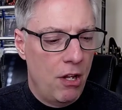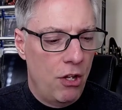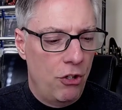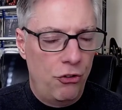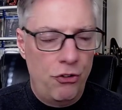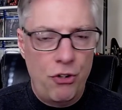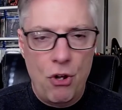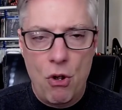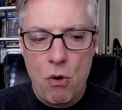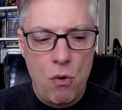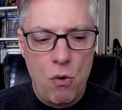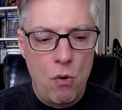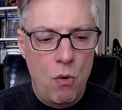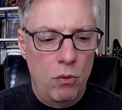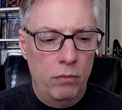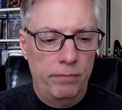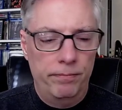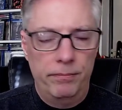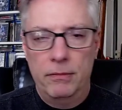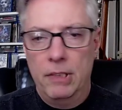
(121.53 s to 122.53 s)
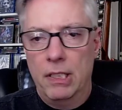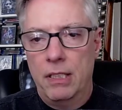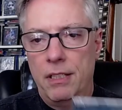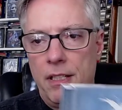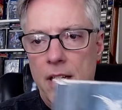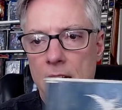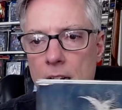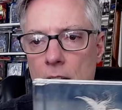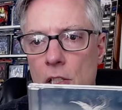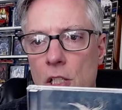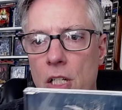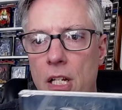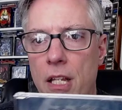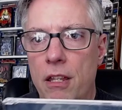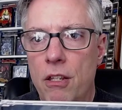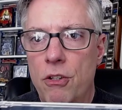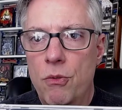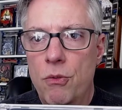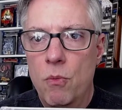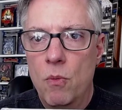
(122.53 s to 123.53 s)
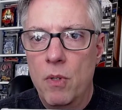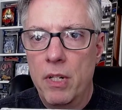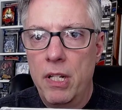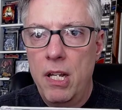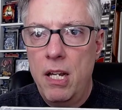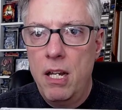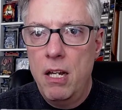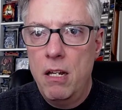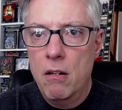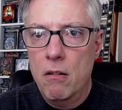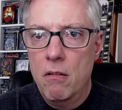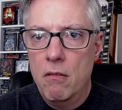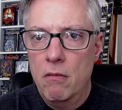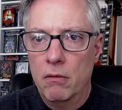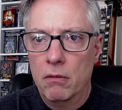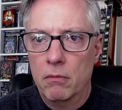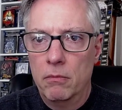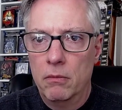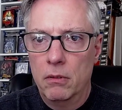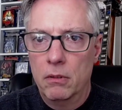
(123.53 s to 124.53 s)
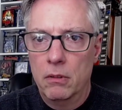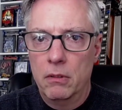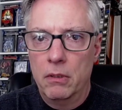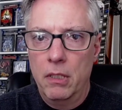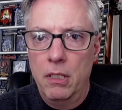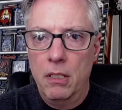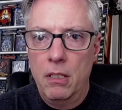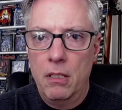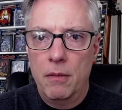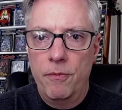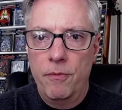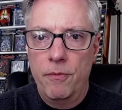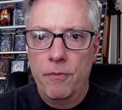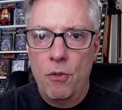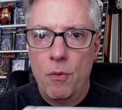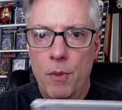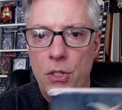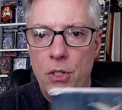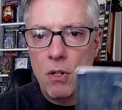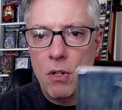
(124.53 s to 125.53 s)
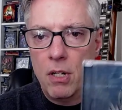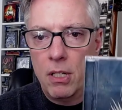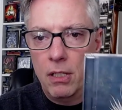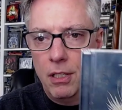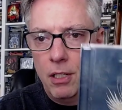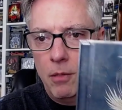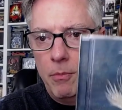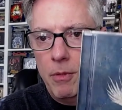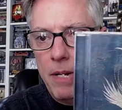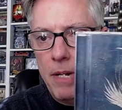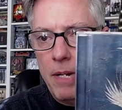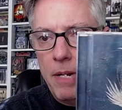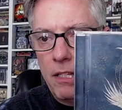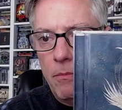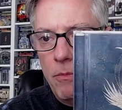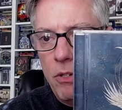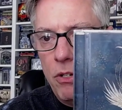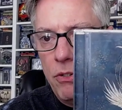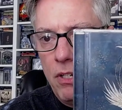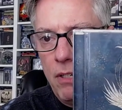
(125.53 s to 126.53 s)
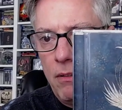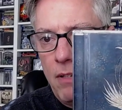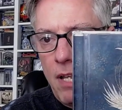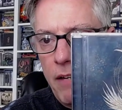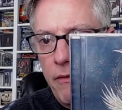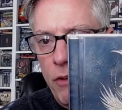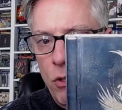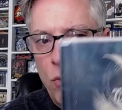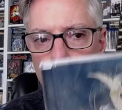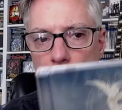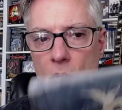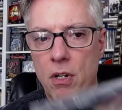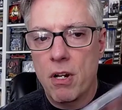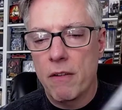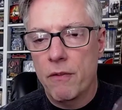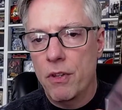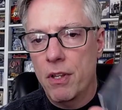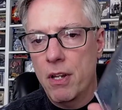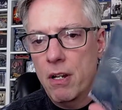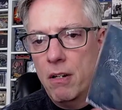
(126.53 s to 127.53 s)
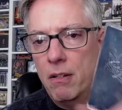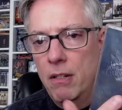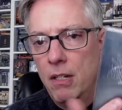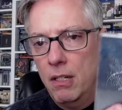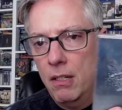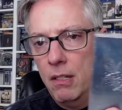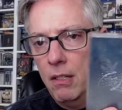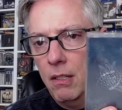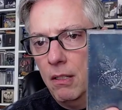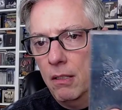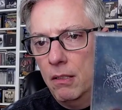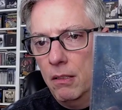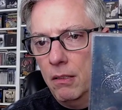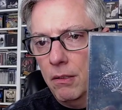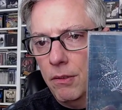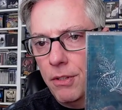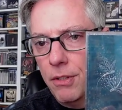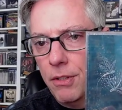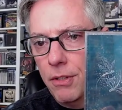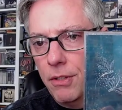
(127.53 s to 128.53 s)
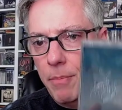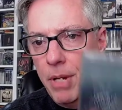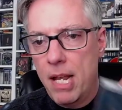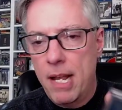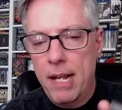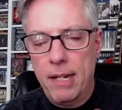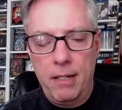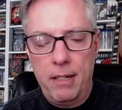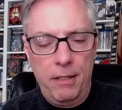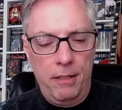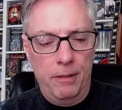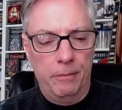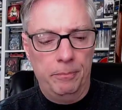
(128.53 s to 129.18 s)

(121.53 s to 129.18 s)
So let's take a look at this one here. All right, before we talk a little bit about the music, kind of a cool cover there. Here's the back.